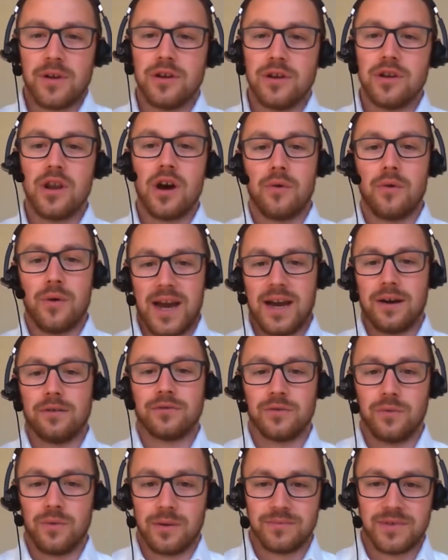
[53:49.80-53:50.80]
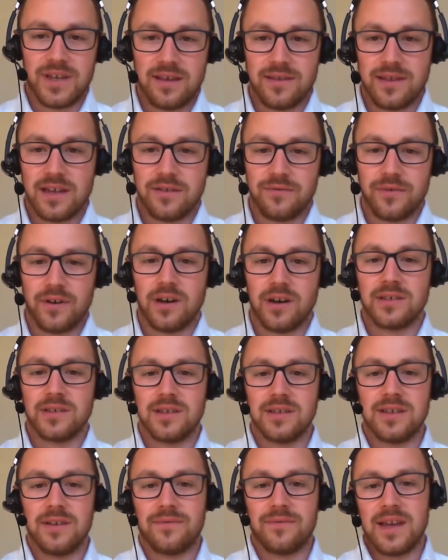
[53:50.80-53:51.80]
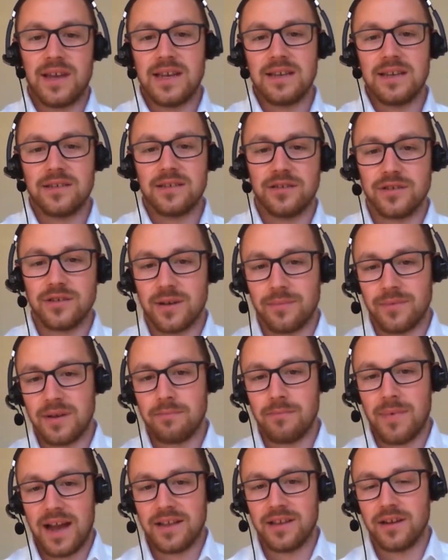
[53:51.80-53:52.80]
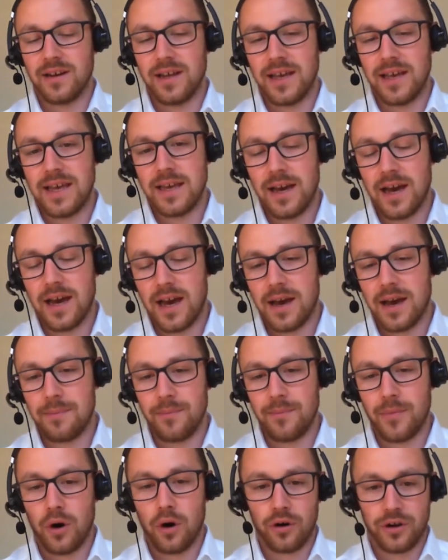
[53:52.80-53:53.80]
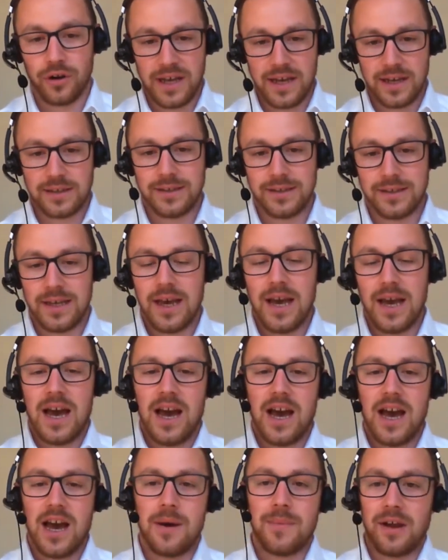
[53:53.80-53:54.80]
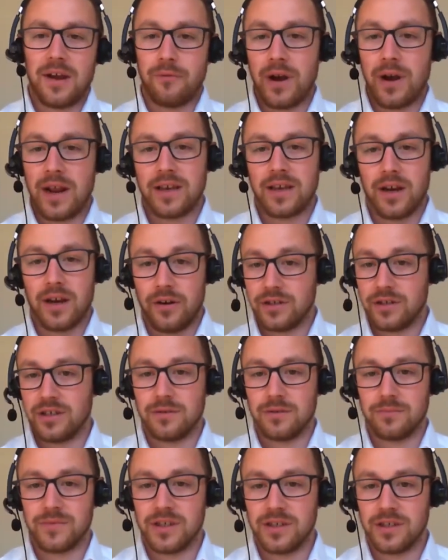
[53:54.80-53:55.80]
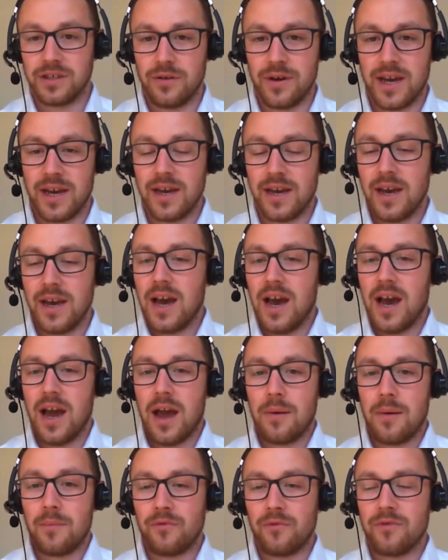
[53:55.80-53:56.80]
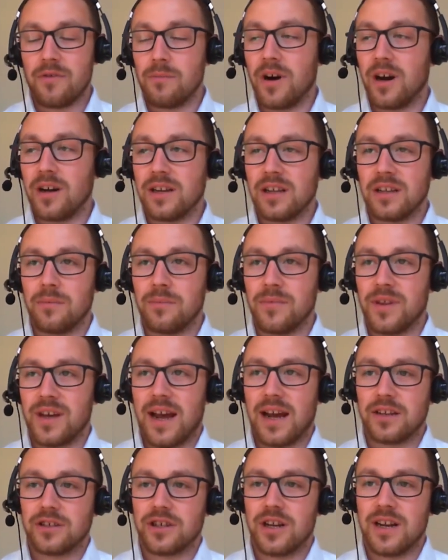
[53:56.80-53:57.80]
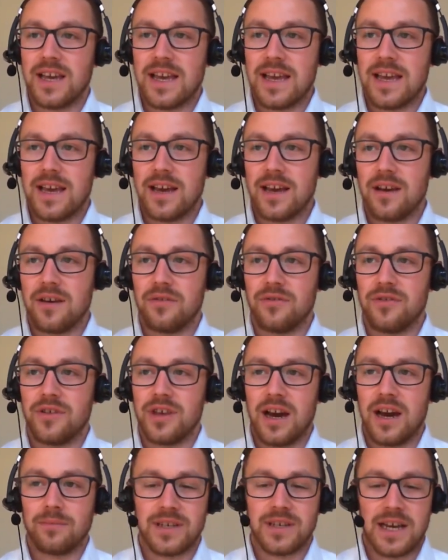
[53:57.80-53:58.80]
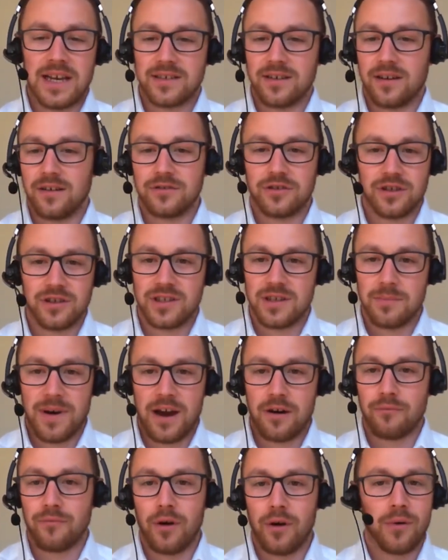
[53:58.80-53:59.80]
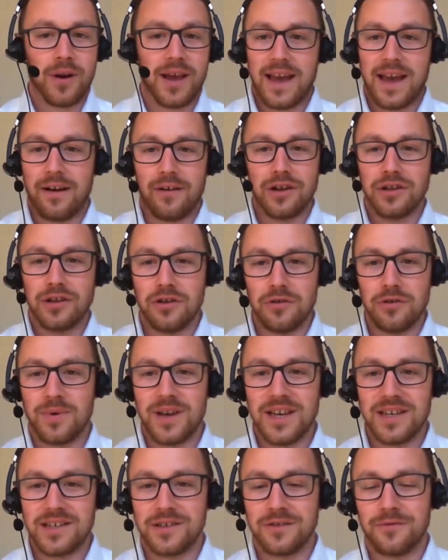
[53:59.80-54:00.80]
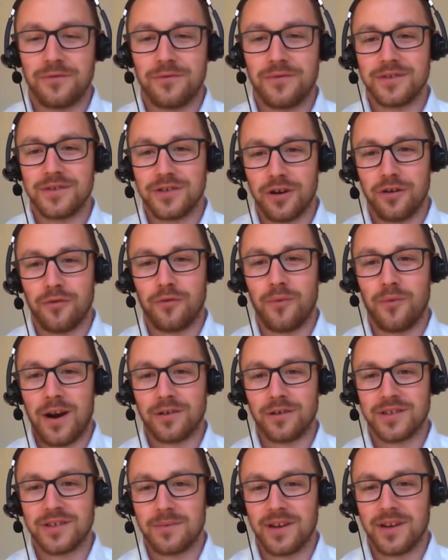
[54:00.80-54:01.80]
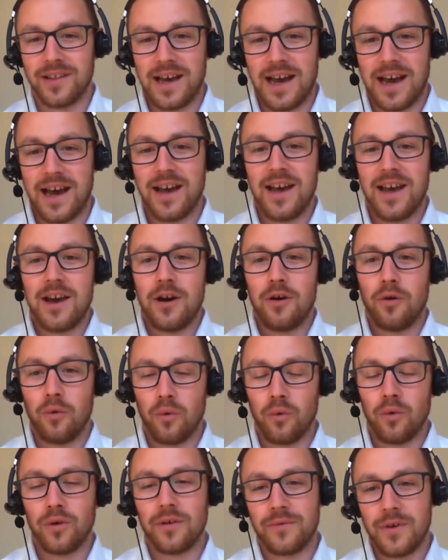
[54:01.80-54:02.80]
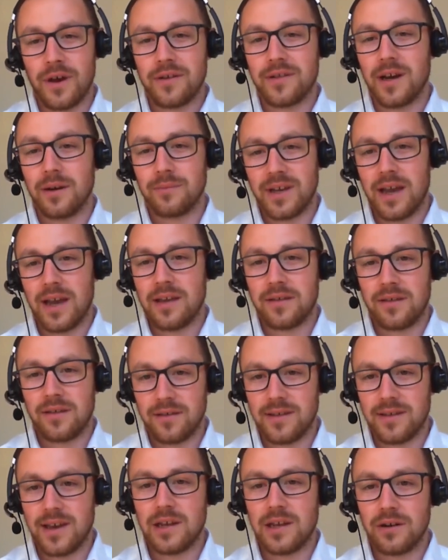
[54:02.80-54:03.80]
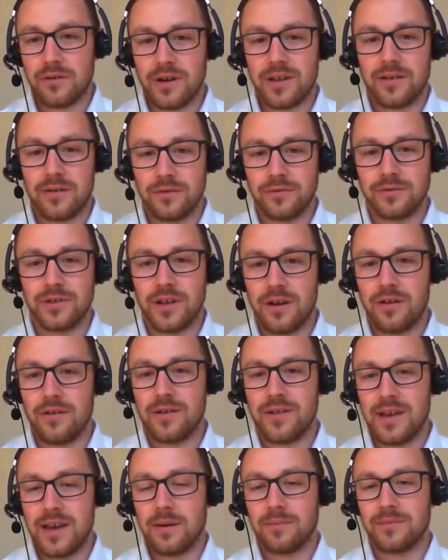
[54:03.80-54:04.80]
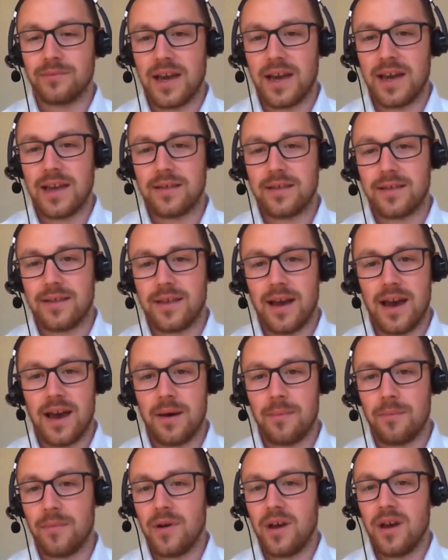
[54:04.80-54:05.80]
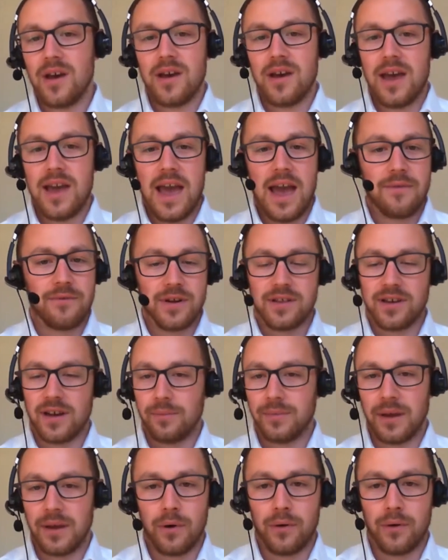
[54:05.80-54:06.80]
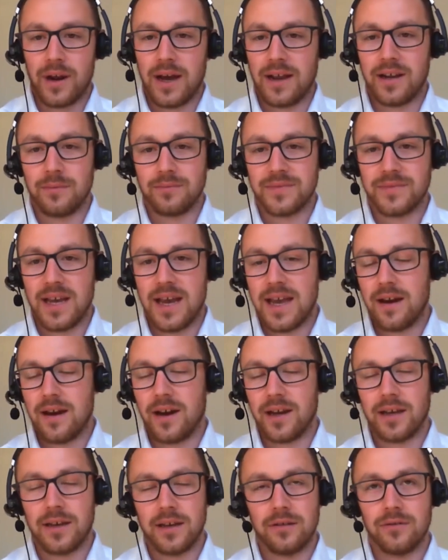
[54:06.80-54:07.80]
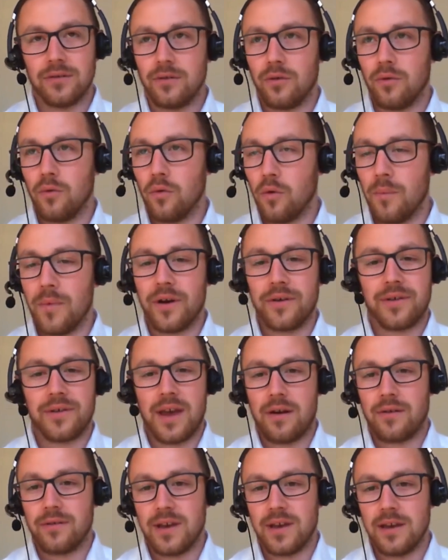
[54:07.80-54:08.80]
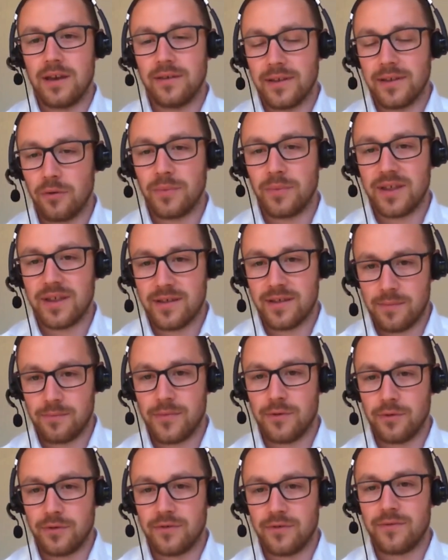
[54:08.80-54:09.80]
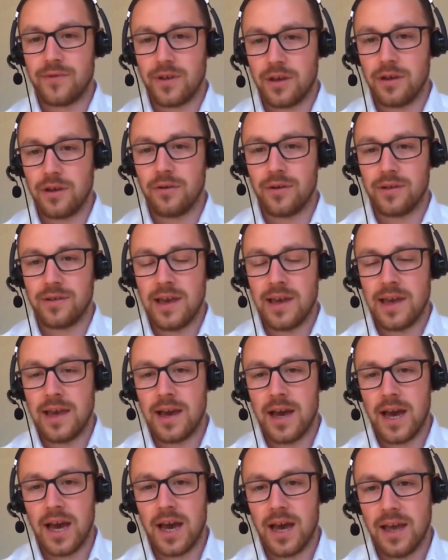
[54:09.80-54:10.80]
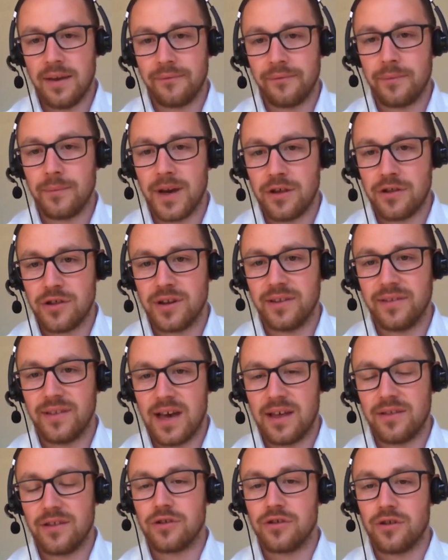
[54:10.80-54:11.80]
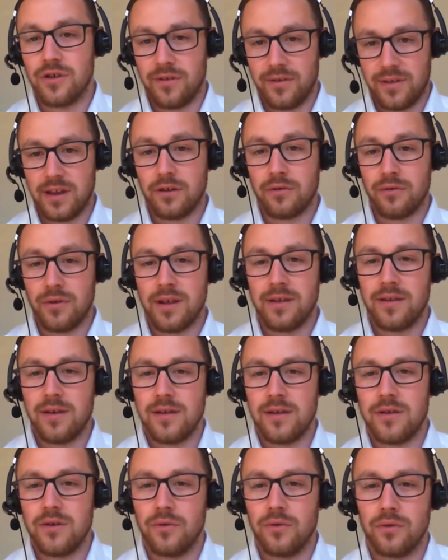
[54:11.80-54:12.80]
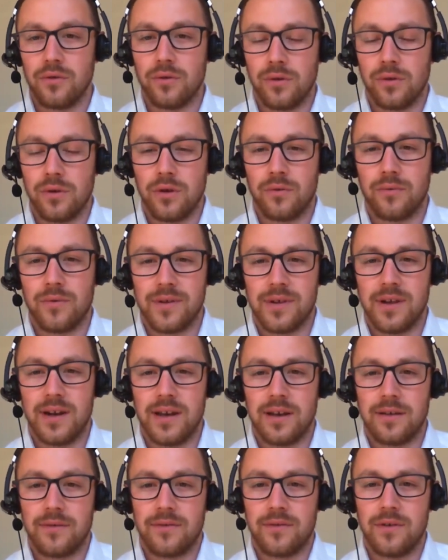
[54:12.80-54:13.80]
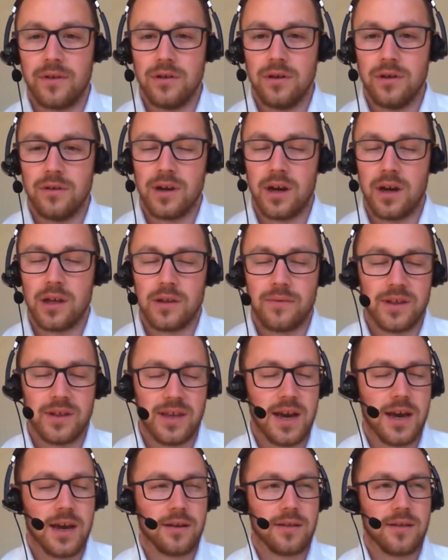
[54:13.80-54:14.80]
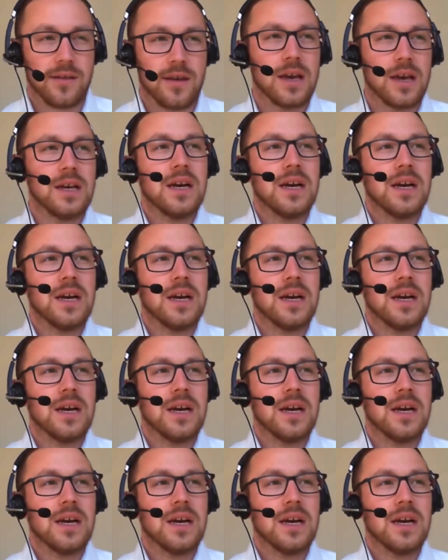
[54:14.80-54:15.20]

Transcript: know how to update their devices if they need to do something manually on it, and really encouraging them to do it. Reminding them that actually the updates aren't just about rolling out a new piece of software or something like that. All of those updates contain critical security updates. Every time they roll out an update, I can almost guarantee there will be some sort of security information in there that just increases your resilience to new types of attacks.